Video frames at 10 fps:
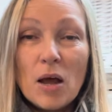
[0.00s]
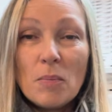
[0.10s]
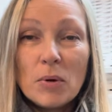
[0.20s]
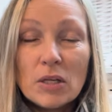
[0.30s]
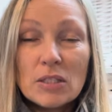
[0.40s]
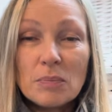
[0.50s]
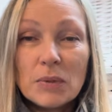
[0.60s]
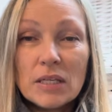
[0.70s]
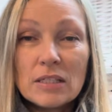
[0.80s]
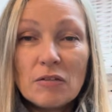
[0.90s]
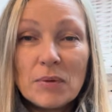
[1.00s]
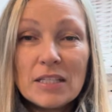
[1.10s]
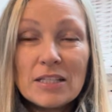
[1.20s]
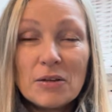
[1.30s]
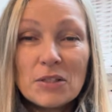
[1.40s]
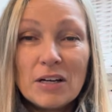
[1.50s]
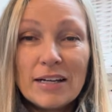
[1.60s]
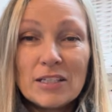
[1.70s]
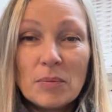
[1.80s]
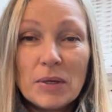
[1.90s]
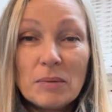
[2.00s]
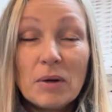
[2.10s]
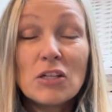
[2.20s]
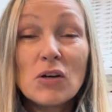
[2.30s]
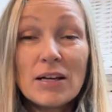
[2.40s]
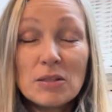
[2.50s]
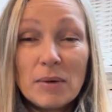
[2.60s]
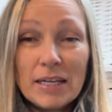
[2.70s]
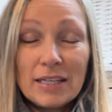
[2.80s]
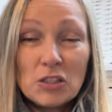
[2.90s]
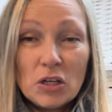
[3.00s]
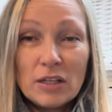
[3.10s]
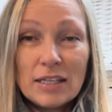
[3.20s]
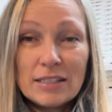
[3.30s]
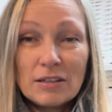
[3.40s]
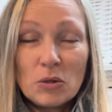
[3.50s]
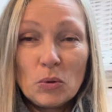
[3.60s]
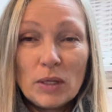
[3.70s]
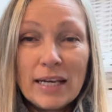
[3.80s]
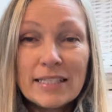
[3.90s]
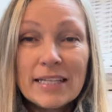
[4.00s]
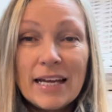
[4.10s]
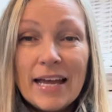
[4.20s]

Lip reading: but because I've been so tied up in my trouser making journey, as I call it,